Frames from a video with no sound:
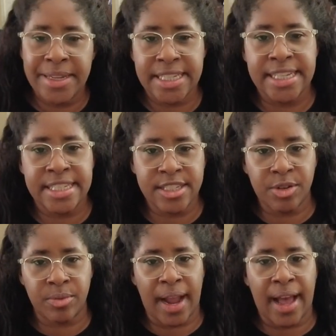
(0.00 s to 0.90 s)
way it's easy to
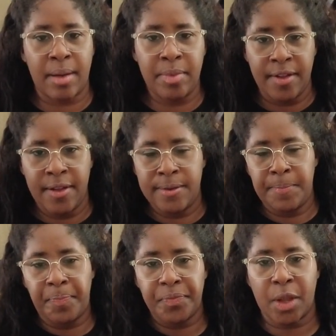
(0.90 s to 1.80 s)
grab
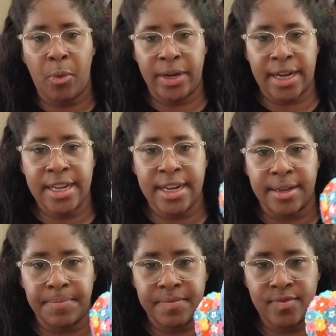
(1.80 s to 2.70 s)
when I need it.
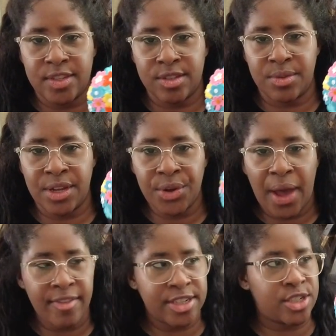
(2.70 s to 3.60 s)
So there you
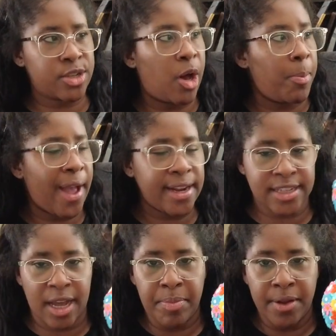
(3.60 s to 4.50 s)
have it. She's all packed
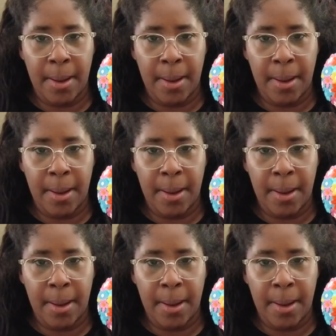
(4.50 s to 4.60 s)
up.